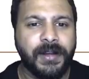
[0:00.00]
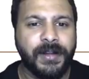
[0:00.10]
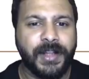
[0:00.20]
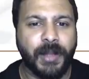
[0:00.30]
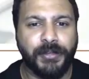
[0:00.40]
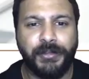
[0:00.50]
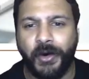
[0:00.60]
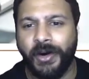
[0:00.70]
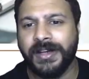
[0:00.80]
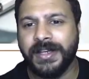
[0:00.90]
Number
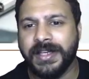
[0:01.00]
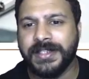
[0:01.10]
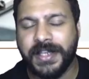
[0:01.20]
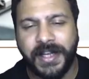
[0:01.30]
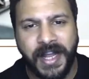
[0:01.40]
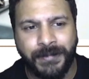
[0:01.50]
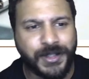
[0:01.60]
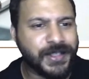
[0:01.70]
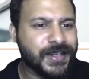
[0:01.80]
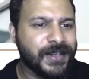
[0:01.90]
4 is
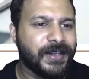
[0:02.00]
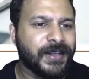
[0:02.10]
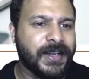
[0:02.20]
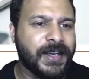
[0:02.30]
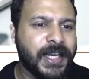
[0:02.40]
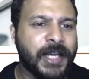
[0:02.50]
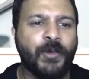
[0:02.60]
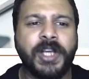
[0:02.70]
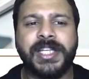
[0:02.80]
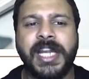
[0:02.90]
claims.
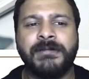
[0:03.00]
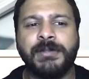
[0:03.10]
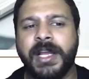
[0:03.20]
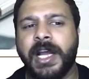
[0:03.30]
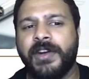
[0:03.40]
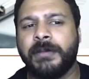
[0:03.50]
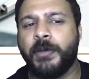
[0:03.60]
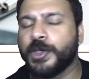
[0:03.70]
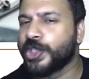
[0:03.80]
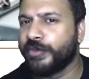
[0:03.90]
Invoice claims may cover a
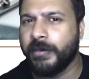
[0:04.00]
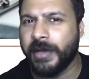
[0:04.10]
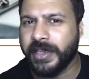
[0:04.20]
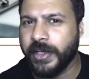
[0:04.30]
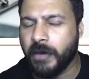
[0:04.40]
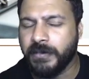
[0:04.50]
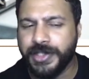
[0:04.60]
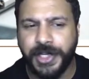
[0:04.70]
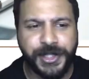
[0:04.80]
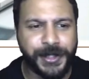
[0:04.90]
portion of your monthly
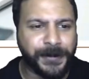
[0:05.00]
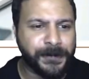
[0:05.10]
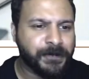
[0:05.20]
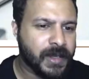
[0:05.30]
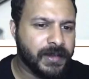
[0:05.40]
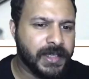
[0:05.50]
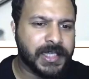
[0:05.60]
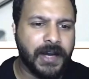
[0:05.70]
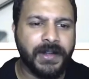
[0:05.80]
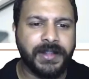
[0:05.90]
compensation. These
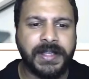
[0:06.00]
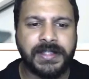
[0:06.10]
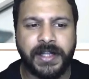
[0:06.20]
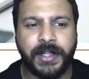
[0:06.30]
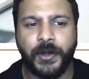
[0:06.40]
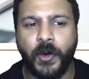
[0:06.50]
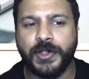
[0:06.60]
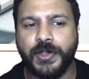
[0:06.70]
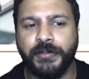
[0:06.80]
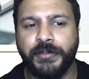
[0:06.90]
cover things like the
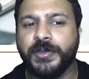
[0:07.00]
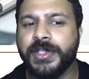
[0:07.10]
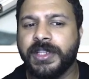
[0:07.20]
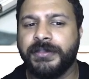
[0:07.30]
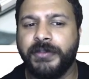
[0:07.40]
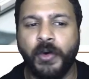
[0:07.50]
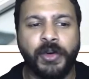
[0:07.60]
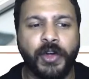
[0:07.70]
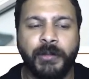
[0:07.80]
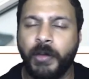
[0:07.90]
cost of using the
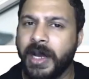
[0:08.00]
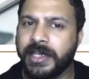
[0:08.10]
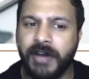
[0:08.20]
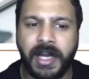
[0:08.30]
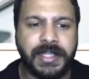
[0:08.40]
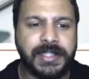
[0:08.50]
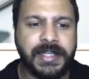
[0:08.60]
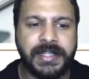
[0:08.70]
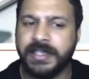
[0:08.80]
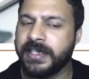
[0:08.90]
phone or a mobile
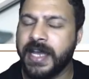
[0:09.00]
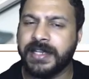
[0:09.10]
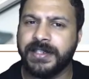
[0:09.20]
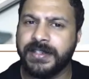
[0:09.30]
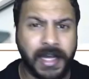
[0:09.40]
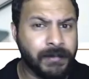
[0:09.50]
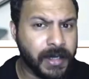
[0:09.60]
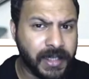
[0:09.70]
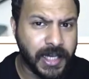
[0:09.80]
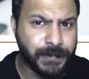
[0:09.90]
device, internet access, and
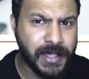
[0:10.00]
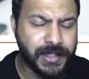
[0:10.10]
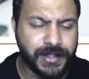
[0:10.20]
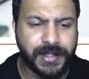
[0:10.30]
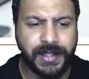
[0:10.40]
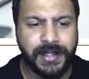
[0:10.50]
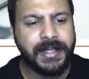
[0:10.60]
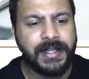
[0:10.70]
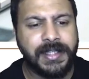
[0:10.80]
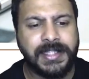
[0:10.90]
medical expenses.
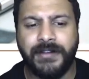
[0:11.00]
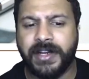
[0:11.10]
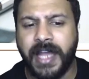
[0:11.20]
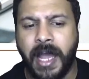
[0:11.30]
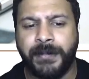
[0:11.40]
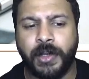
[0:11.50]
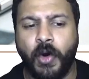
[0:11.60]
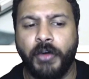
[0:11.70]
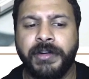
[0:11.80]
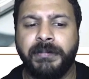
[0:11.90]
These have a cap and are
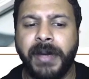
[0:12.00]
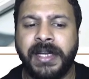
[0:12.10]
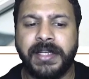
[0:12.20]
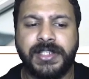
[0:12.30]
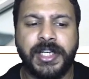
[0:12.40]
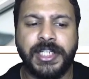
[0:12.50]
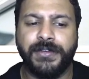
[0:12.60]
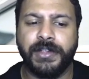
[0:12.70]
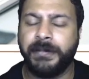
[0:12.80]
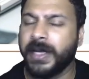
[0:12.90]
often paid in exchange
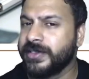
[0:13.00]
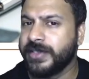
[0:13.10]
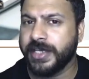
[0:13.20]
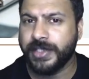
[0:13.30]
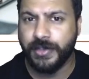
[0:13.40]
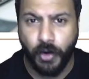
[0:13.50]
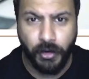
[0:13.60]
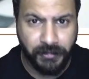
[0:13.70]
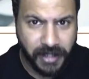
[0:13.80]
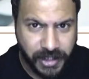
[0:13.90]
for the presentation
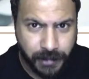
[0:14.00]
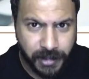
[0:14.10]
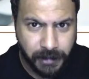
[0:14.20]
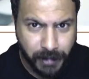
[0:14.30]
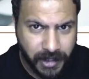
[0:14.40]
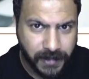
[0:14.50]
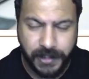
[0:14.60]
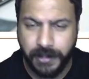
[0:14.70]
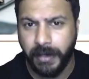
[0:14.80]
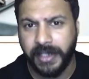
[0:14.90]
of legitimate
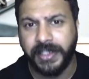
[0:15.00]
bills by the